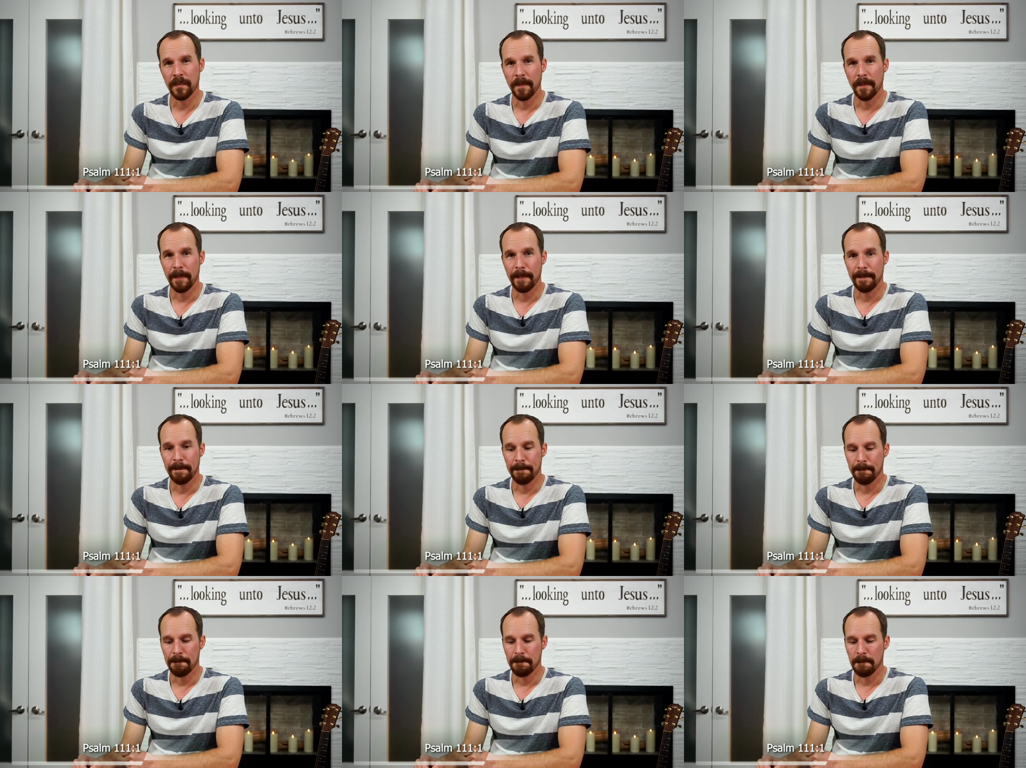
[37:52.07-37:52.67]

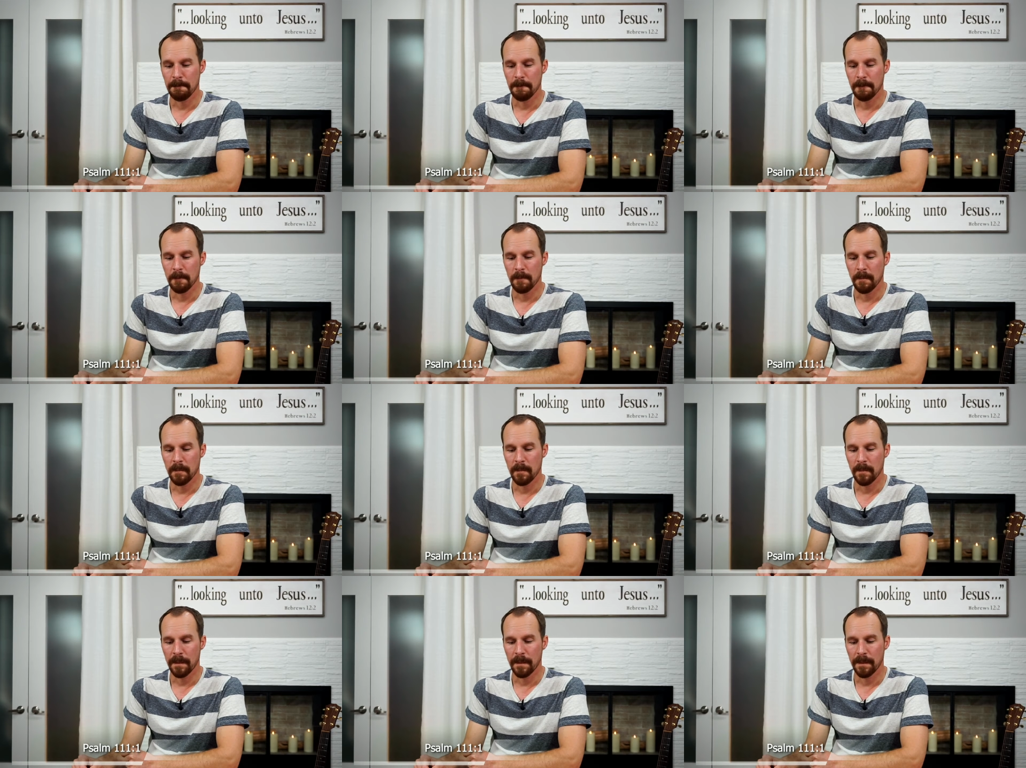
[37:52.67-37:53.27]

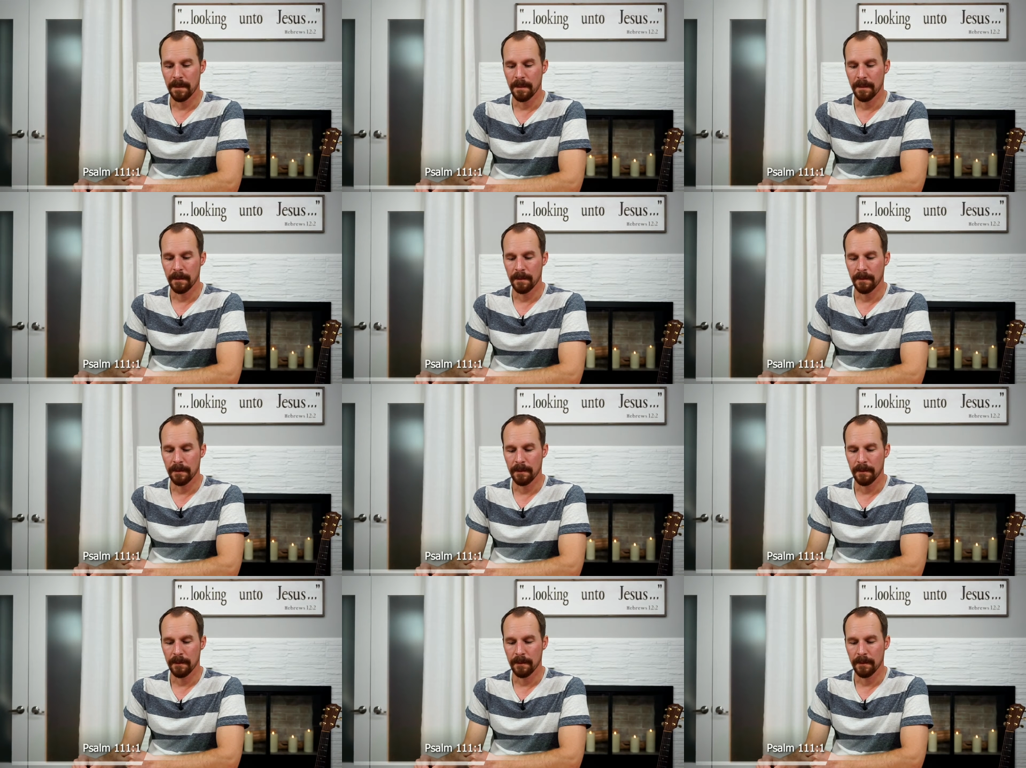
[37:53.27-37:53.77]
Nothing is said.